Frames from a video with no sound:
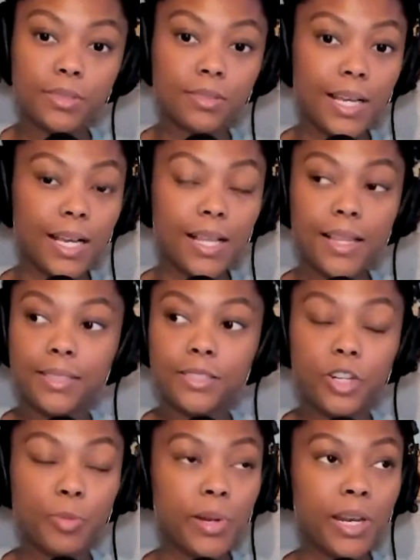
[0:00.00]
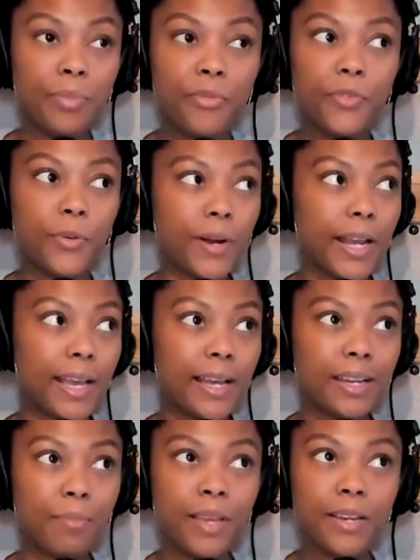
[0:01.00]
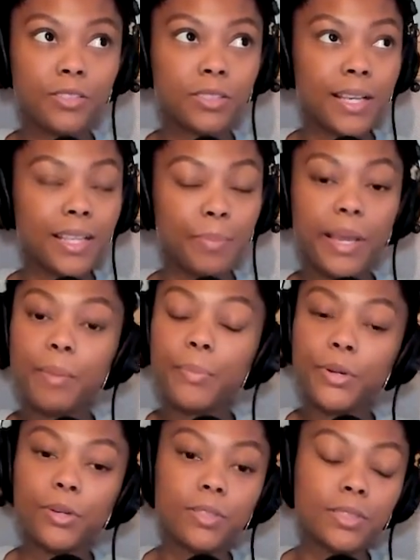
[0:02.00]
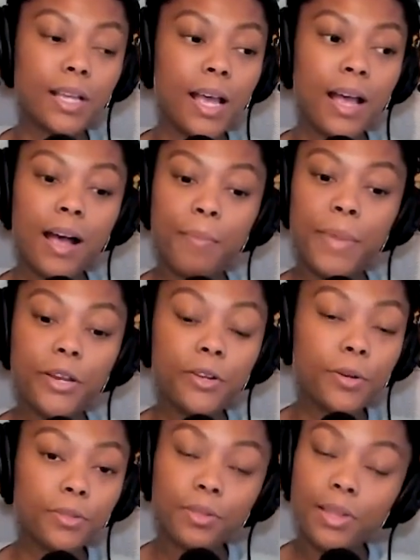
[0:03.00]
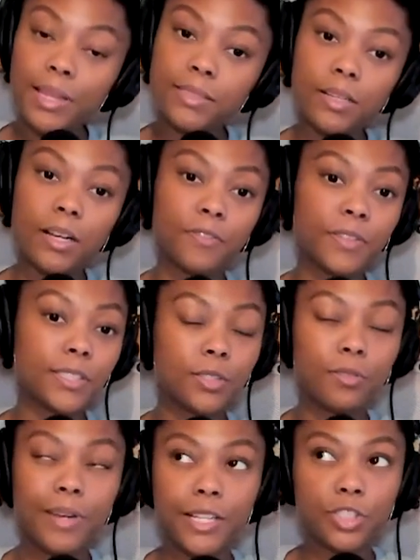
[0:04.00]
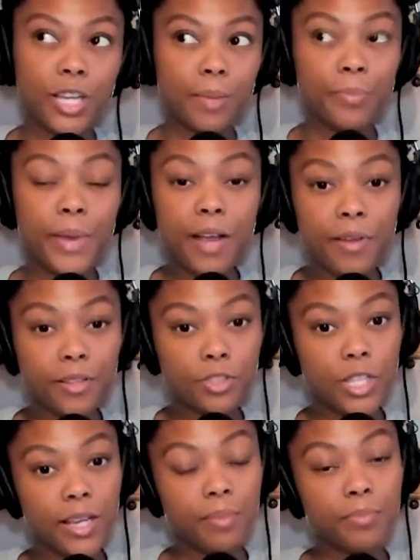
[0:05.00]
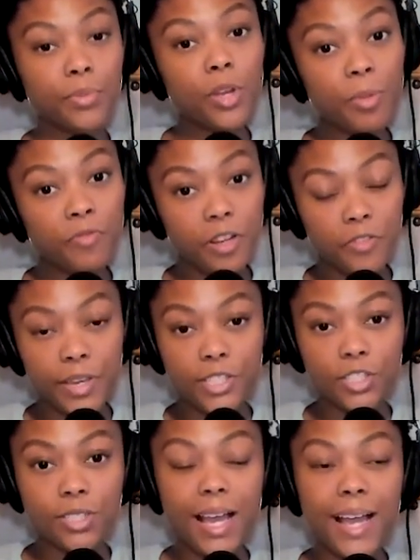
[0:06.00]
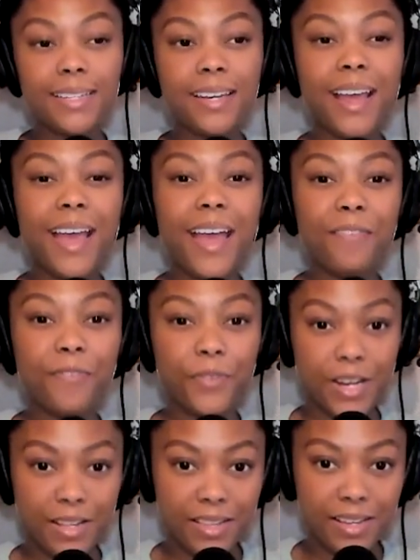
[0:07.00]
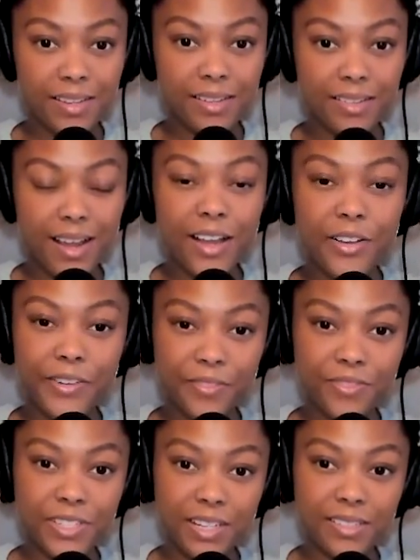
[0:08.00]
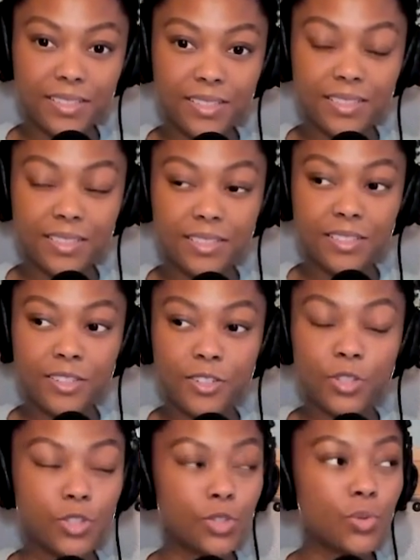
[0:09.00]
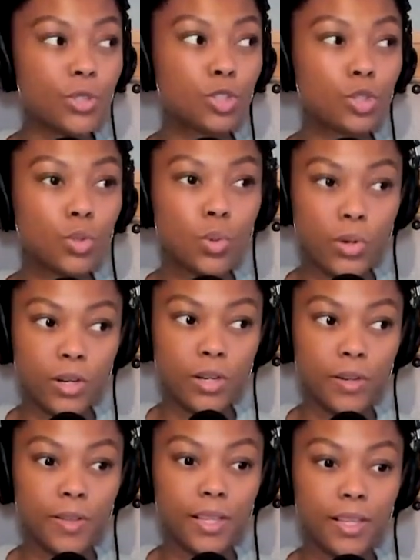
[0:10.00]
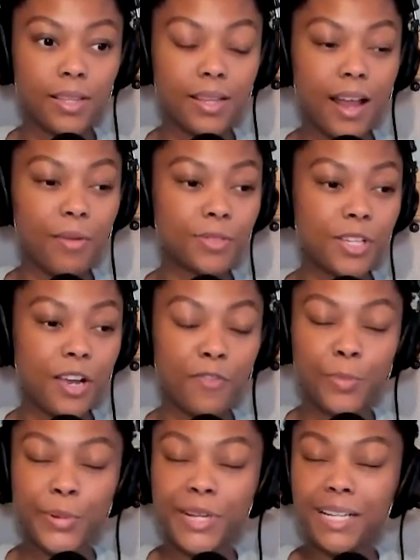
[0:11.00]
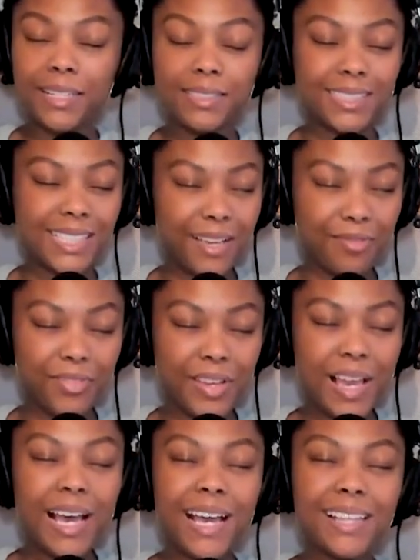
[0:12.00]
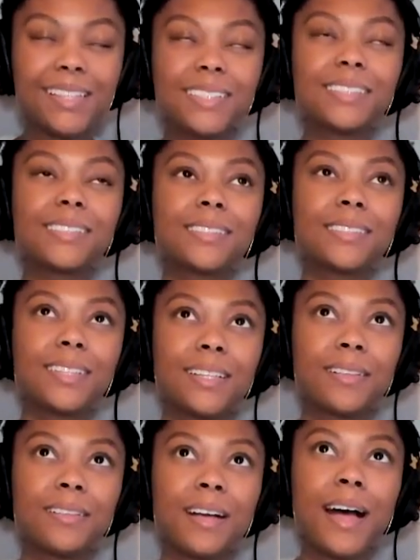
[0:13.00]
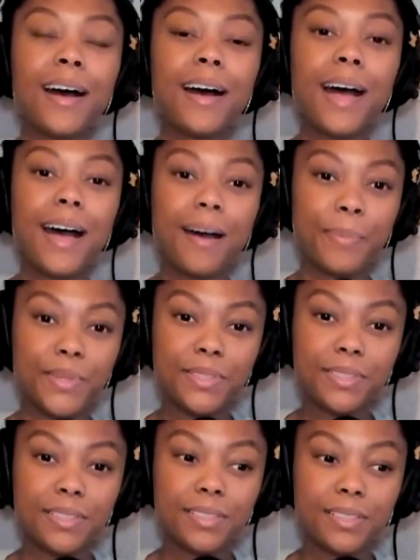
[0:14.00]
I collected her money beforehand. I made her sign the papers. I made her go through the leasing office, credit check, background check, employment verification. I did everything I could have done to ensure that I was covered, protected, and safe. And this still happened.